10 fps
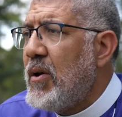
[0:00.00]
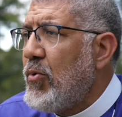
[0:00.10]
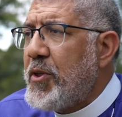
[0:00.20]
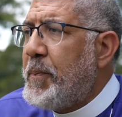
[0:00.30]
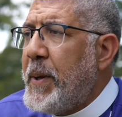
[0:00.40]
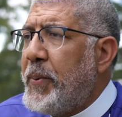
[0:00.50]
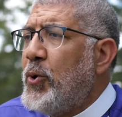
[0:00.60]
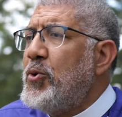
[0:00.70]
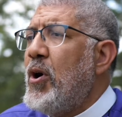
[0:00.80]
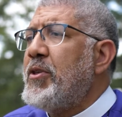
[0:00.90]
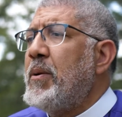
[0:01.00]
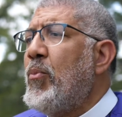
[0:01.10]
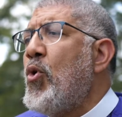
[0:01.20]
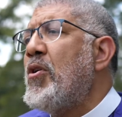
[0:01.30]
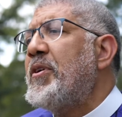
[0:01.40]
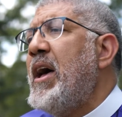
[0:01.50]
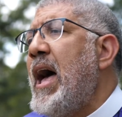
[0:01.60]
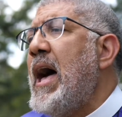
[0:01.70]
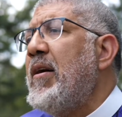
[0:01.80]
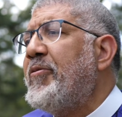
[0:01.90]
We're the people who know that more than
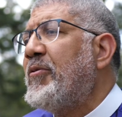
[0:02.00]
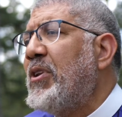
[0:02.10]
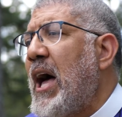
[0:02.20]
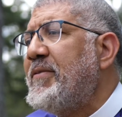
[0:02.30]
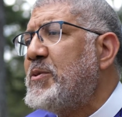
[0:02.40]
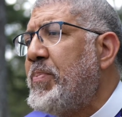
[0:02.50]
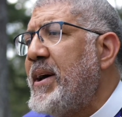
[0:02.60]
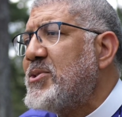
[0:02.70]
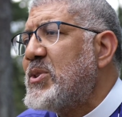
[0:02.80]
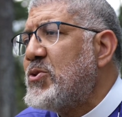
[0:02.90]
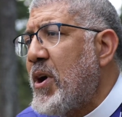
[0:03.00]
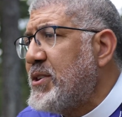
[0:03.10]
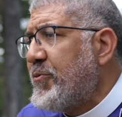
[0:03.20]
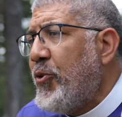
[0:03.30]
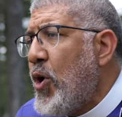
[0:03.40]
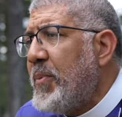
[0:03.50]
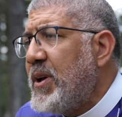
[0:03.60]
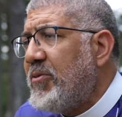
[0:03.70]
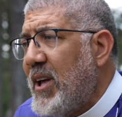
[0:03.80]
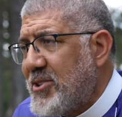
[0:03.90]
half of life's best
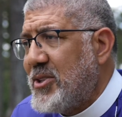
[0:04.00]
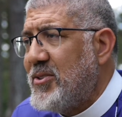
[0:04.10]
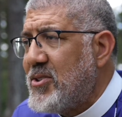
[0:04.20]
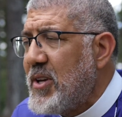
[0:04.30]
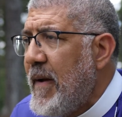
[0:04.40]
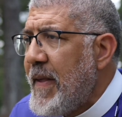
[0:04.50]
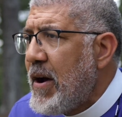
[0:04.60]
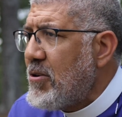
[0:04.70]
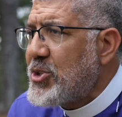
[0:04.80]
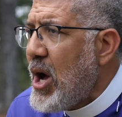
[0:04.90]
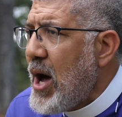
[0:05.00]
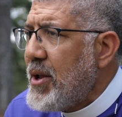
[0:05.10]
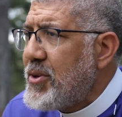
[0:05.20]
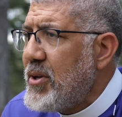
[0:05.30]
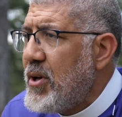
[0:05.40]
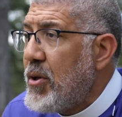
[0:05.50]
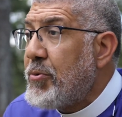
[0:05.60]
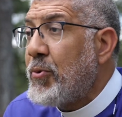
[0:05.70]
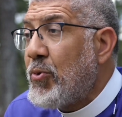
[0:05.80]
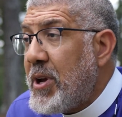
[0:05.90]
transformative lessons are taught
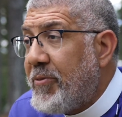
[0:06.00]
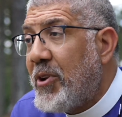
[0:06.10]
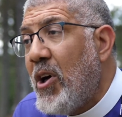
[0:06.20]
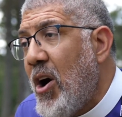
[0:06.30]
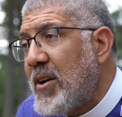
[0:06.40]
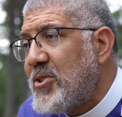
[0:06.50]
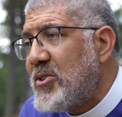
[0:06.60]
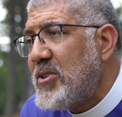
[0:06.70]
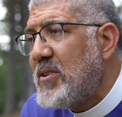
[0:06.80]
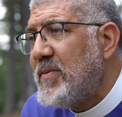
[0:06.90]
through grief and loss.